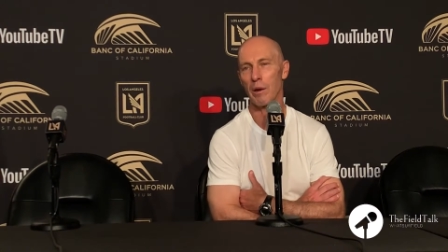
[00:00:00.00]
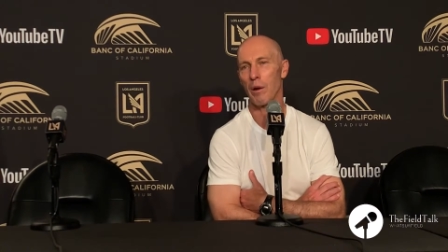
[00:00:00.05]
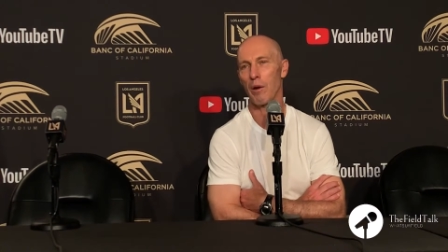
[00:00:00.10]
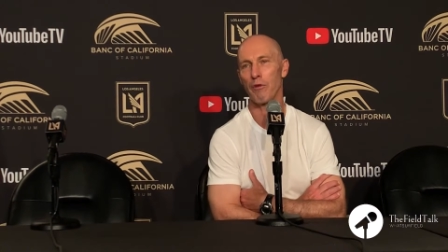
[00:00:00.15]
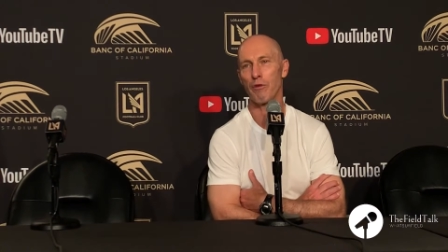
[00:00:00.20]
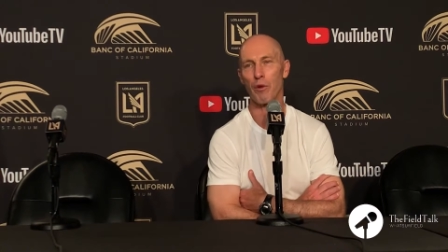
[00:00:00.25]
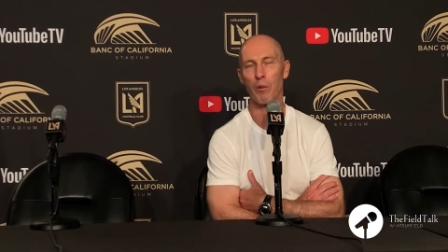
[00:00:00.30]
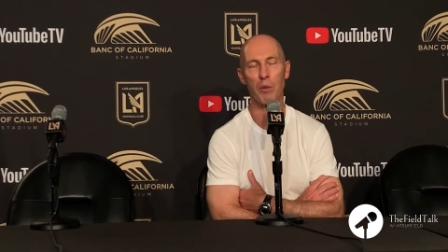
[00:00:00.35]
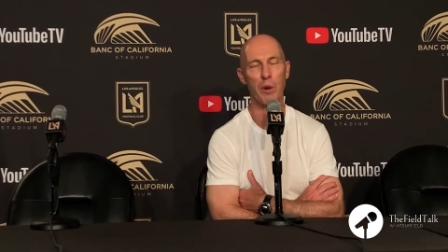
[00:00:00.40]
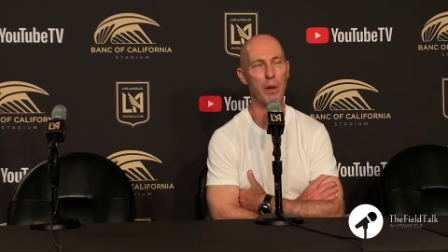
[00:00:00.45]
You
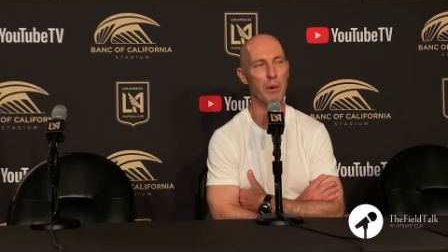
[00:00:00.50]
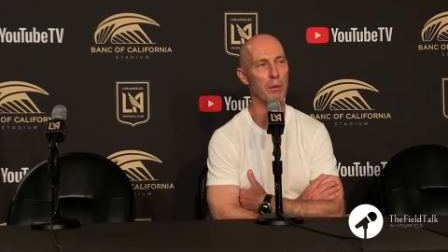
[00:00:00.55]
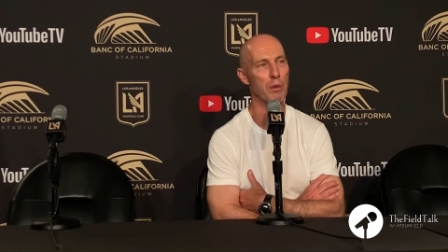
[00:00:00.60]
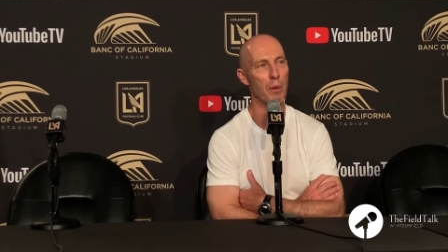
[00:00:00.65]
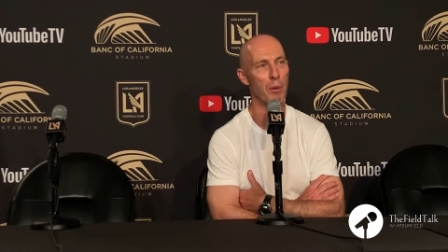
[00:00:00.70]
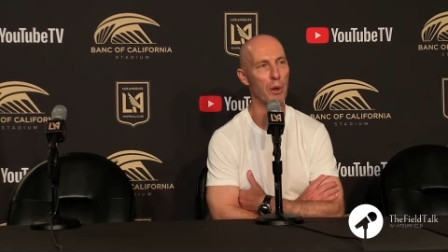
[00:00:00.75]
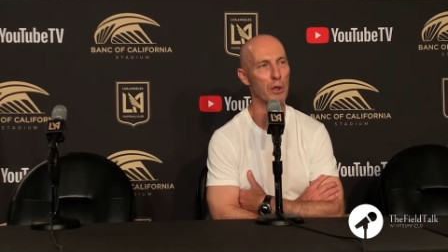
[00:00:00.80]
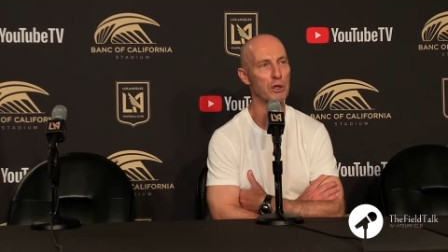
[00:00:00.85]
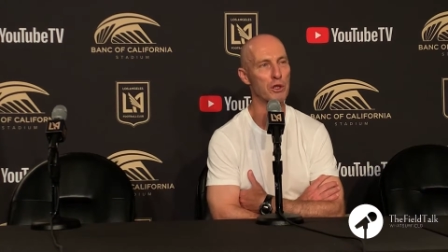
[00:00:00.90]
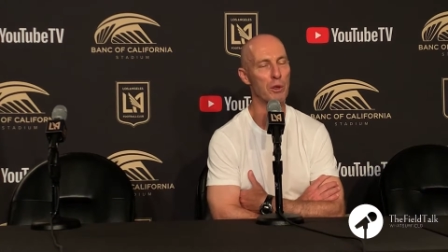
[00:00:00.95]
know, for me,
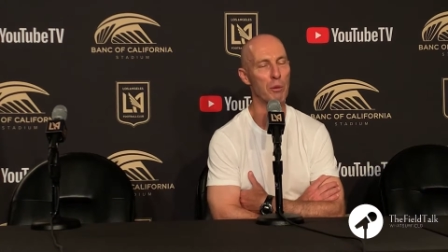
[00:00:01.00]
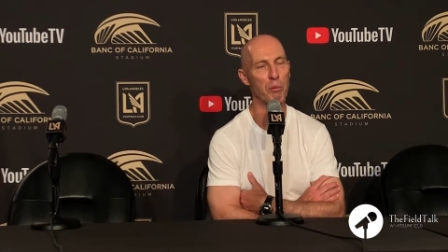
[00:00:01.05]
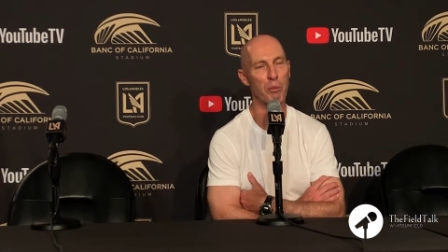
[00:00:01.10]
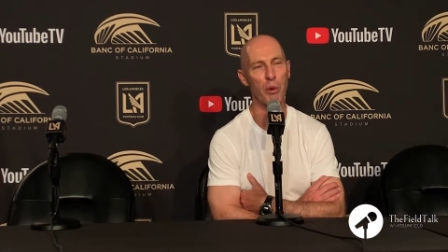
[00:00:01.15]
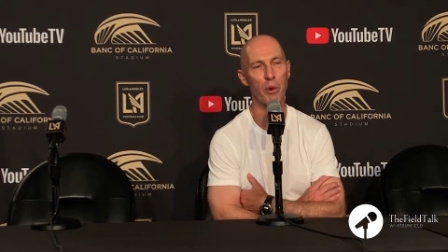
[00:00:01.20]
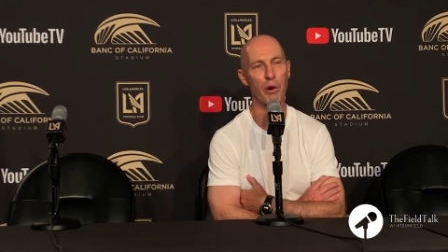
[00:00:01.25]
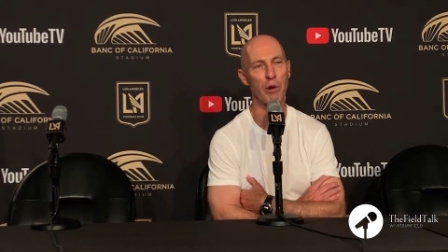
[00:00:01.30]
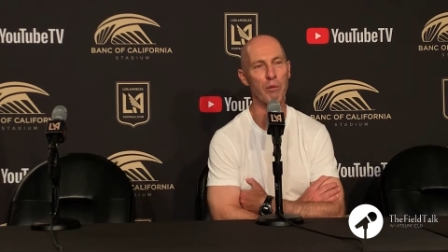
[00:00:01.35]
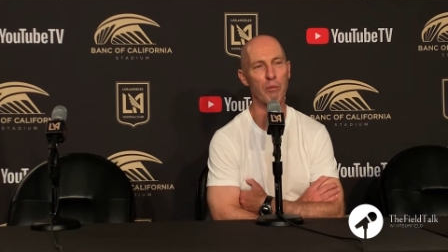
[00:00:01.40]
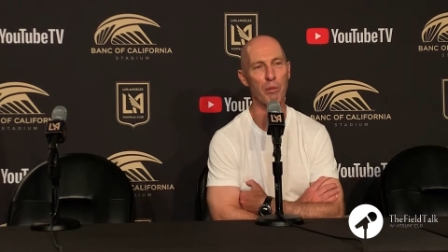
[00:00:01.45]
the most
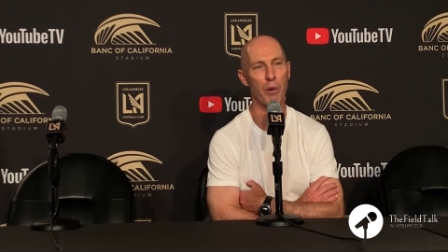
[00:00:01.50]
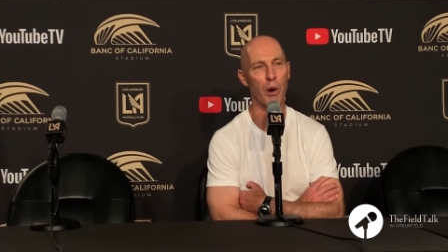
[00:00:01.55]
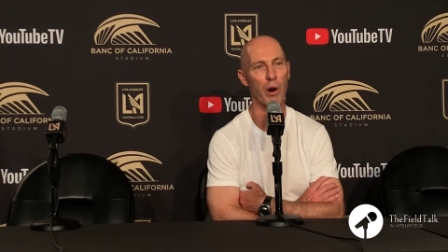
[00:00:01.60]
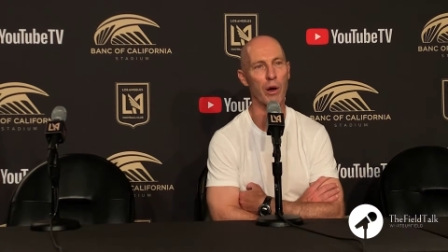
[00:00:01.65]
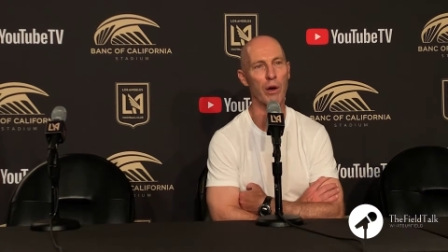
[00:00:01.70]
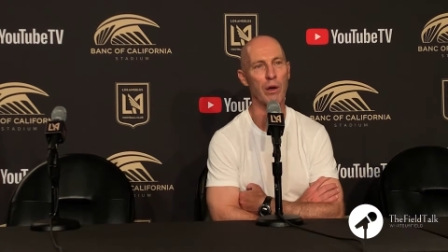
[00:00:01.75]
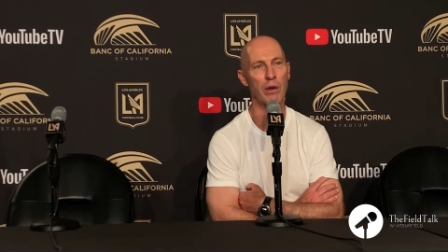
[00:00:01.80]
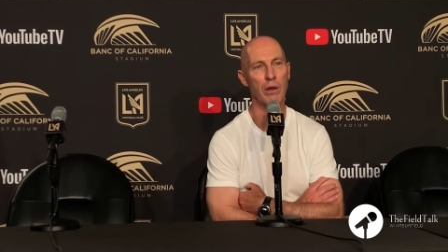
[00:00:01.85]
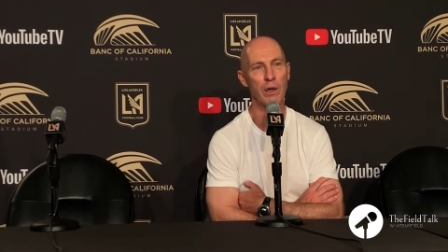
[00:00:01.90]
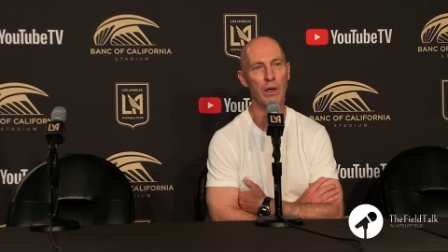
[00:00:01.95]
important
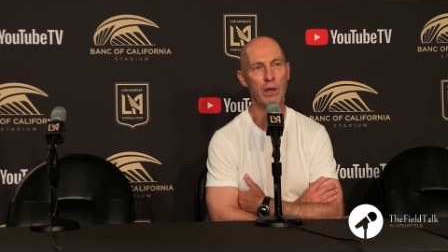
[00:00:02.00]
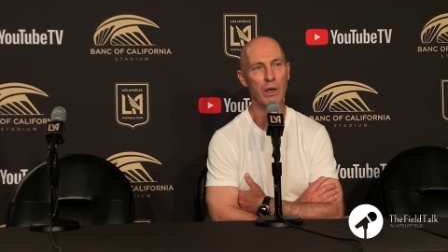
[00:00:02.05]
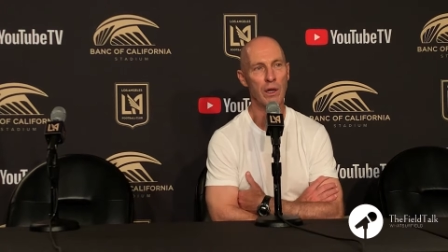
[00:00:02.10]
part